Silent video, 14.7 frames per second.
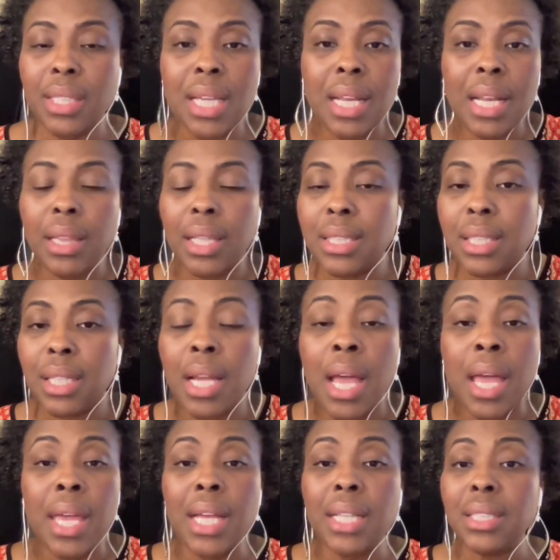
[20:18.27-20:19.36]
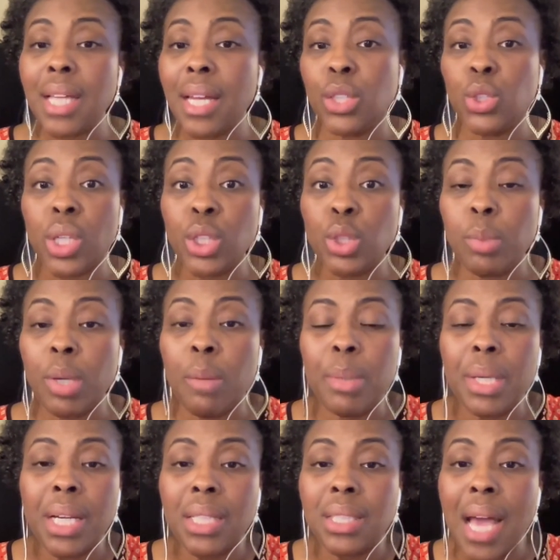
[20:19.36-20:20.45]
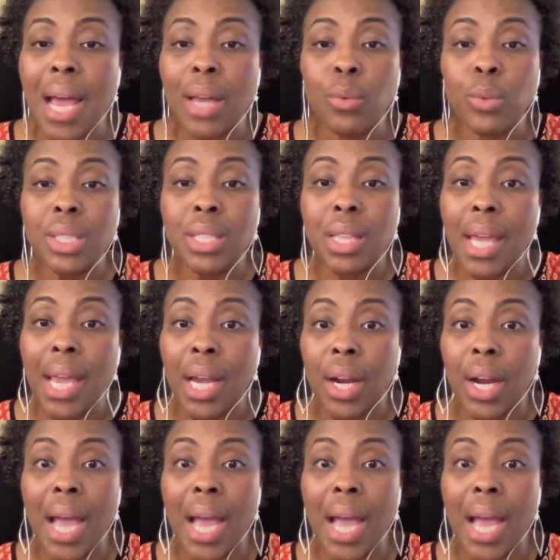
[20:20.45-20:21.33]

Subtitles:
And listen, it's not a judgment because I was there.